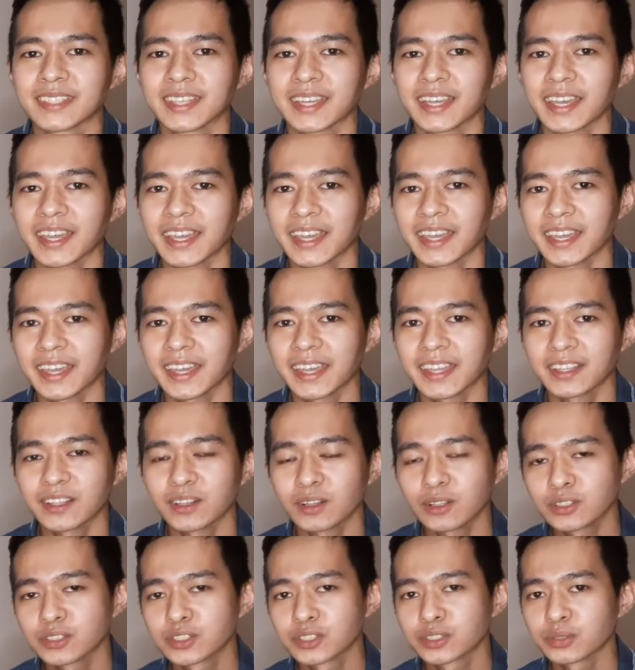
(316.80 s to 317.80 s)
And
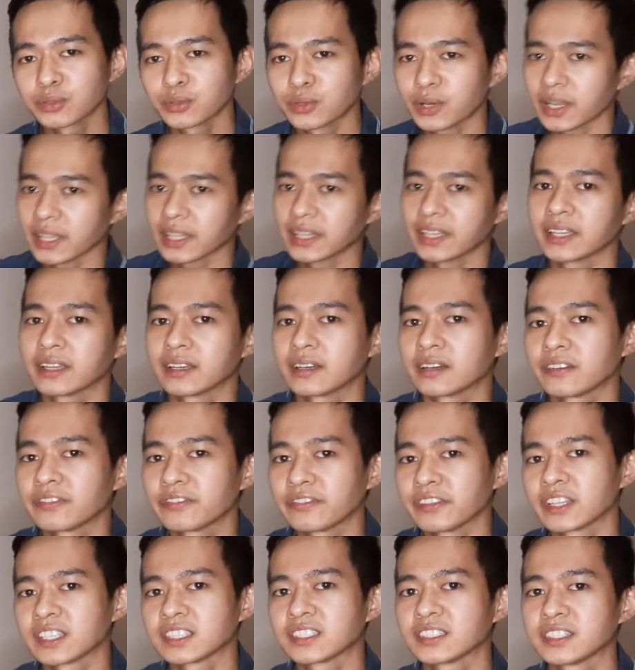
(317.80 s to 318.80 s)
also riding a
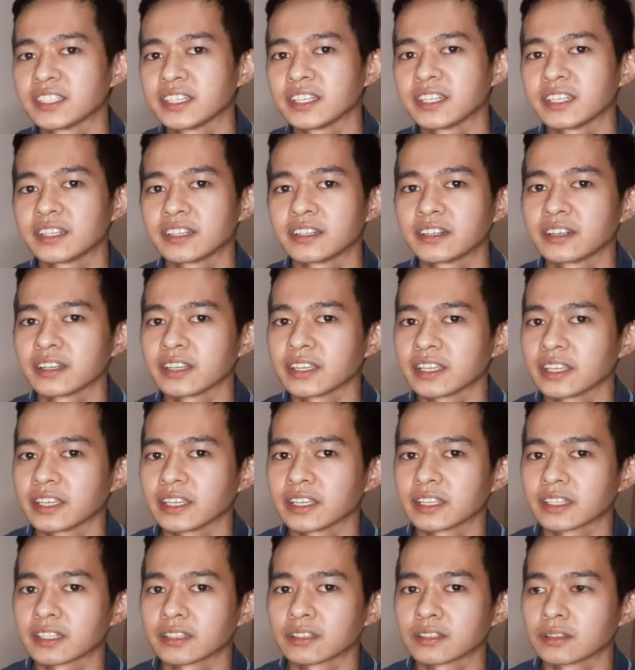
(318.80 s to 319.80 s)
FIxedGear,
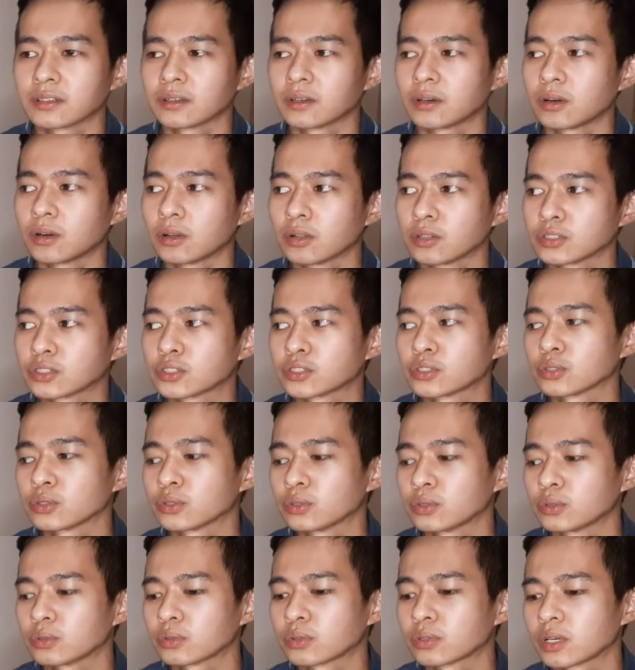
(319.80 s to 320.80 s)
it
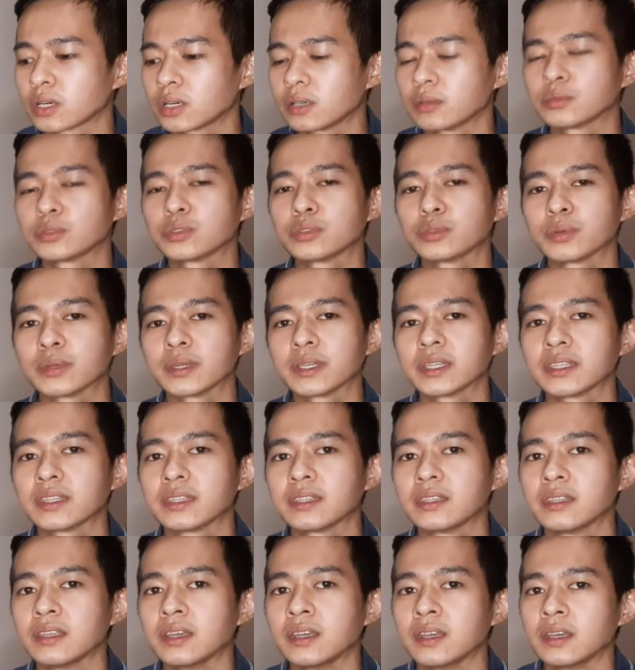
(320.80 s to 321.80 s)
also comes
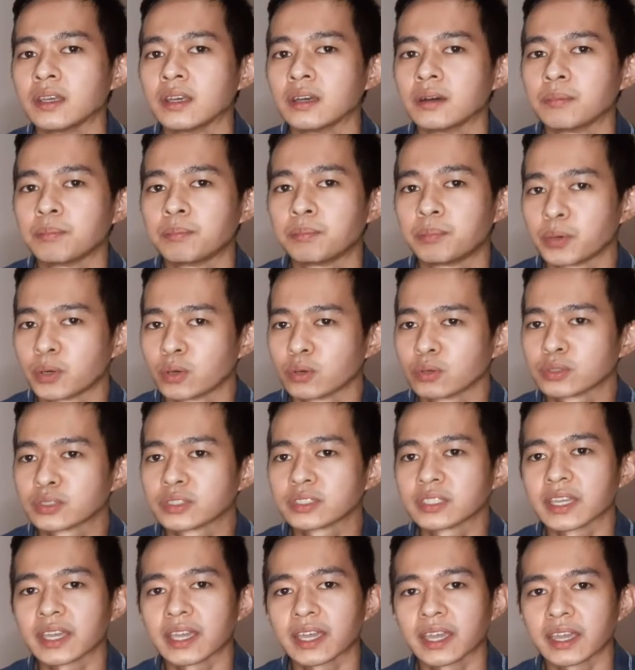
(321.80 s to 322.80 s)
with
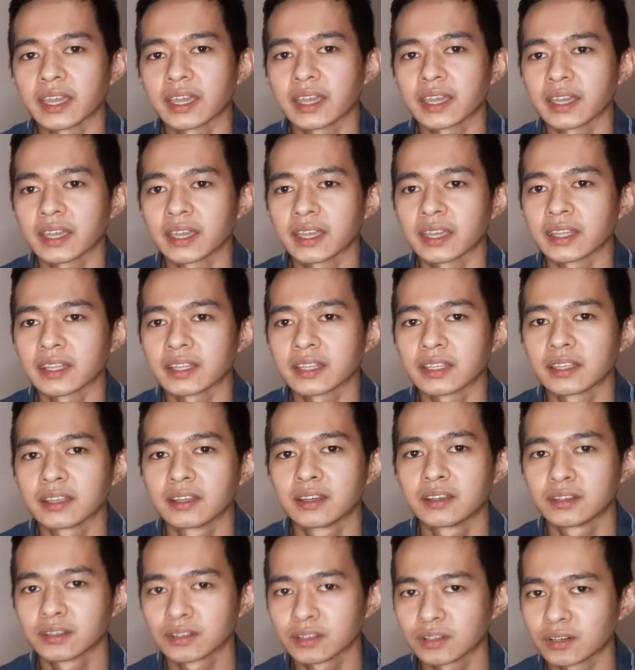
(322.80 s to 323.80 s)
pros and
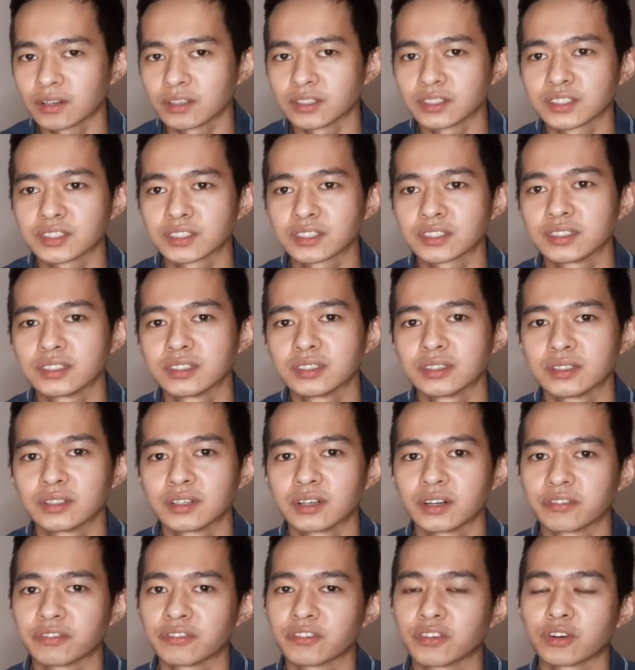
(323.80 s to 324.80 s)
cons.
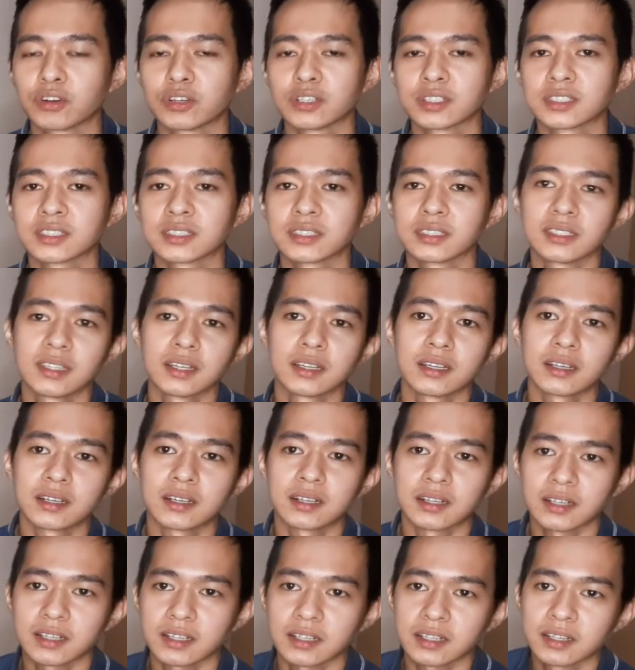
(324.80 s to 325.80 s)
Of course,
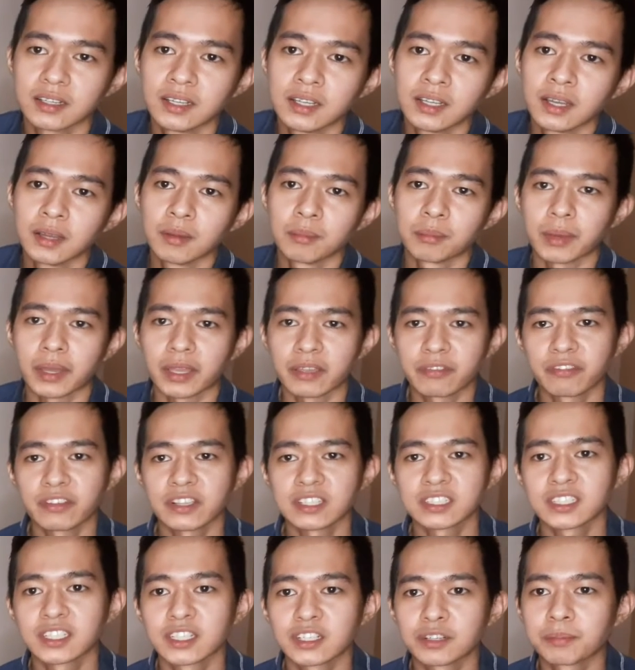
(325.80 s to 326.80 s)
my
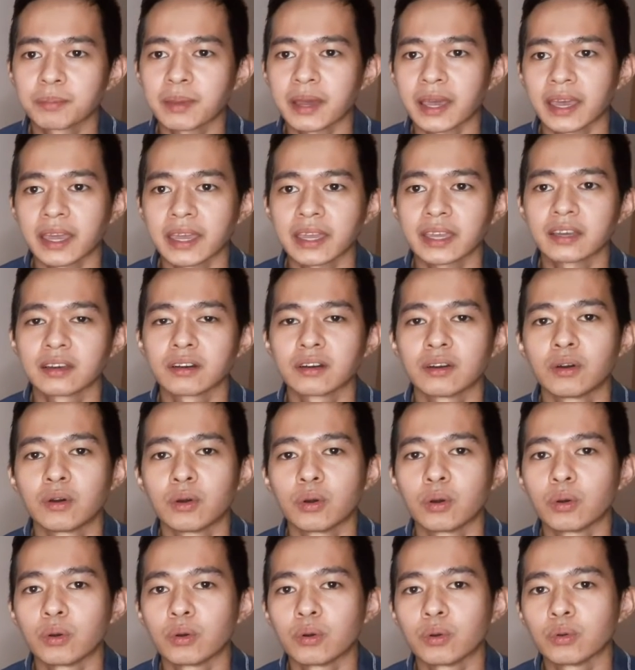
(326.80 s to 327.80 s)
FIxedGear bike
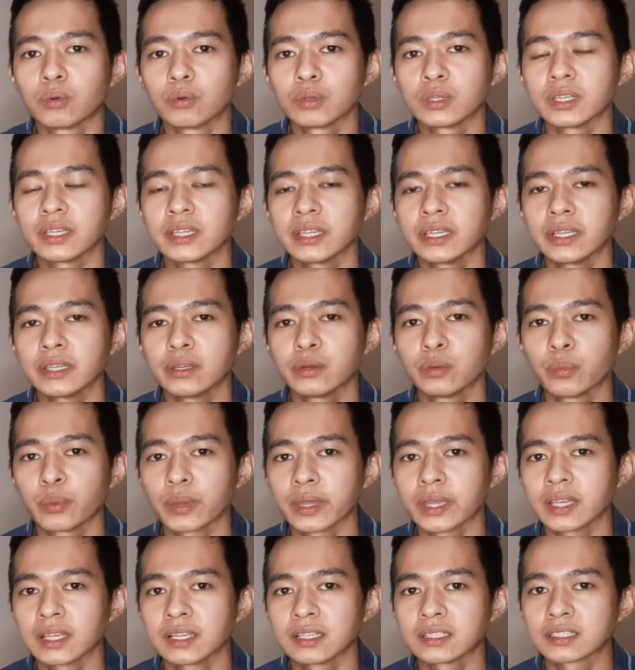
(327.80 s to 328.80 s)
only
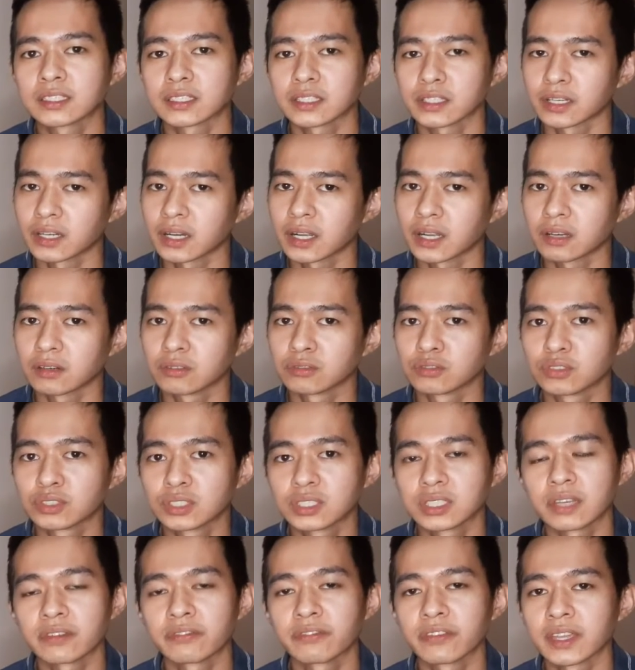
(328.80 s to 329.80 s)
weighs around
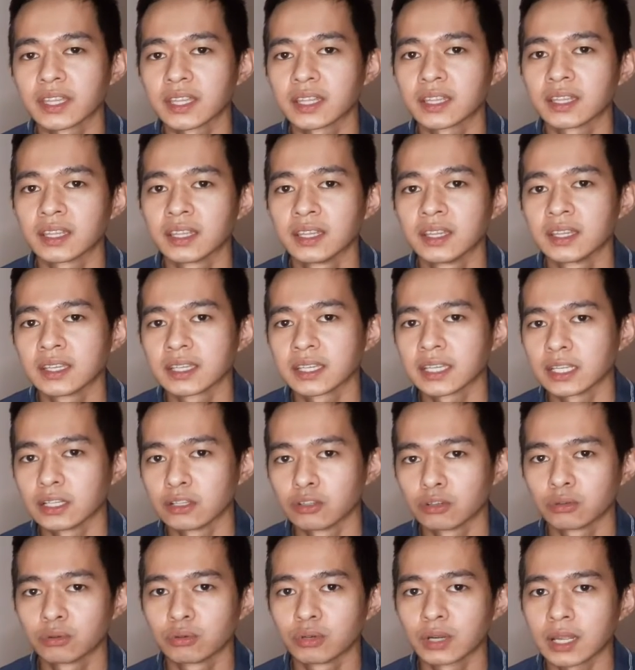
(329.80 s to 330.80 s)
7
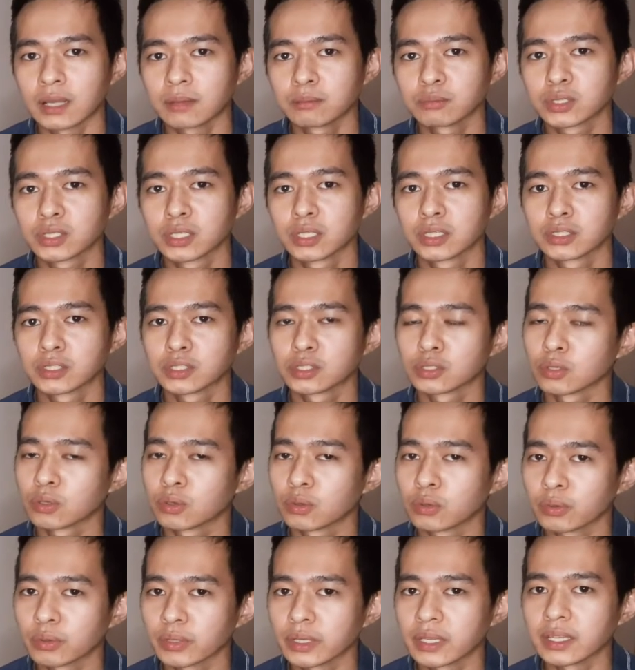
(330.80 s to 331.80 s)
kilograms,
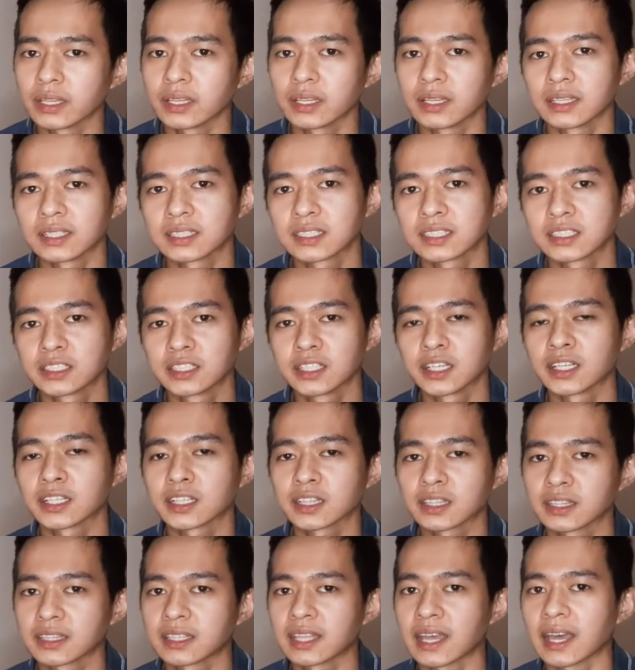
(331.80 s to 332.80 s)
so it's
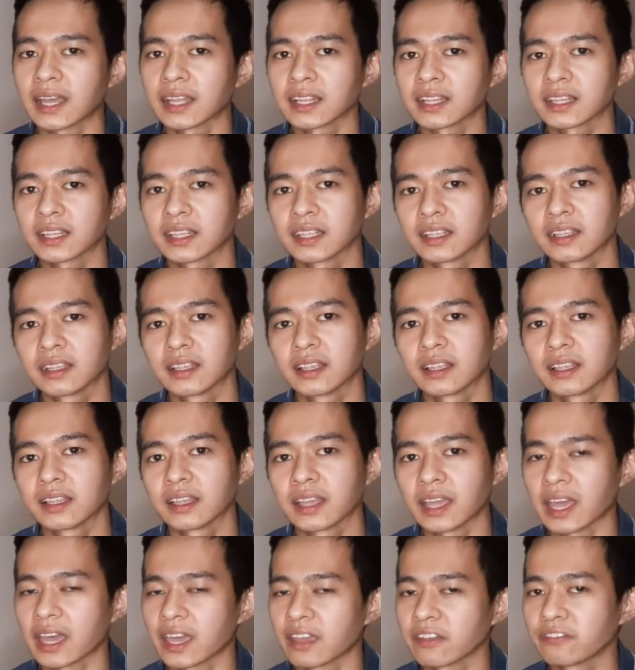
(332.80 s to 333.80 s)
not that
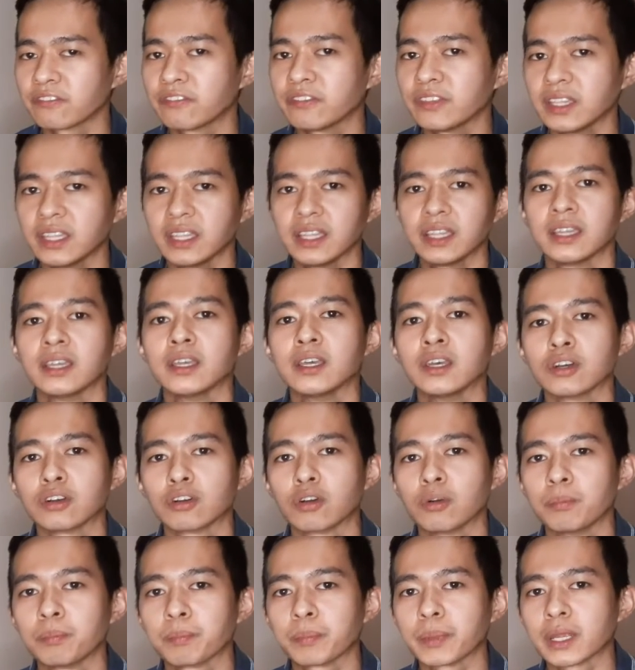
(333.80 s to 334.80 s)
heavy
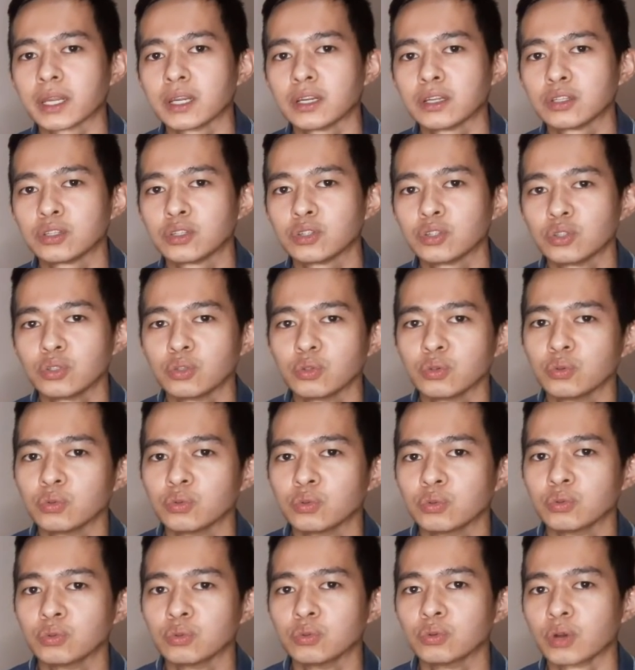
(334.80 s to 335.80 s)
compared
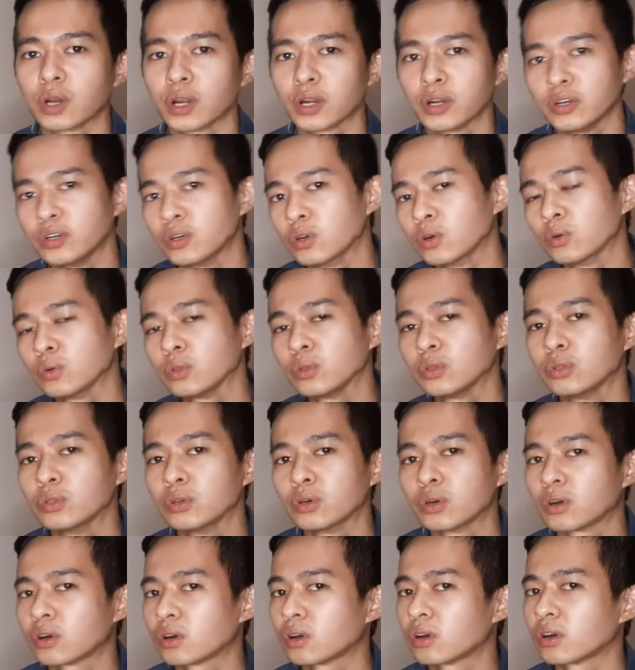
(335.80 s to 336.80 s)
to a
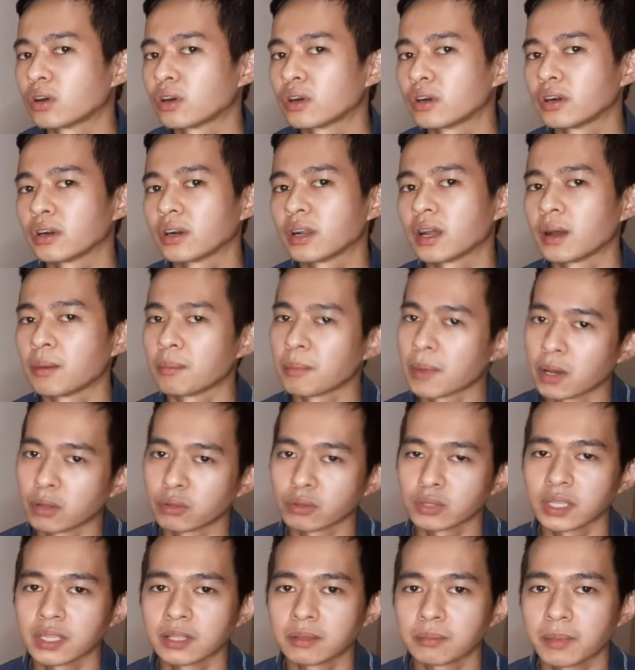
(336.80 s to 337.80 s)
road or a
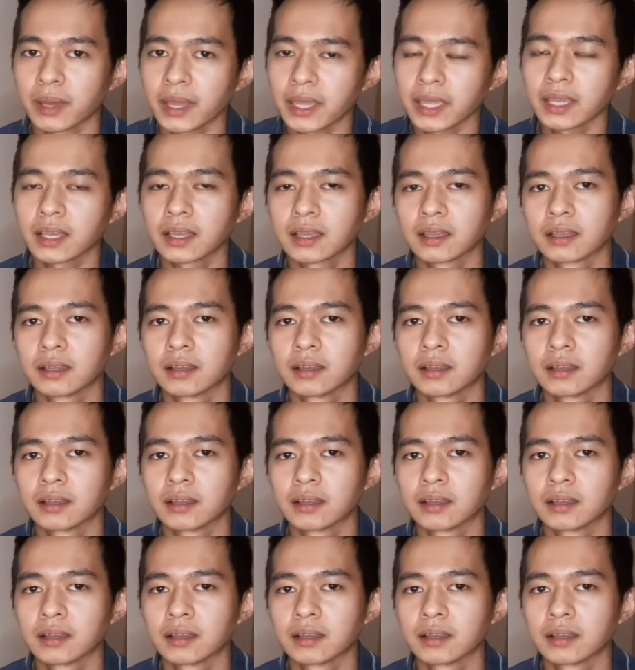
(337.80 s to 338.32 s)
mountain bike.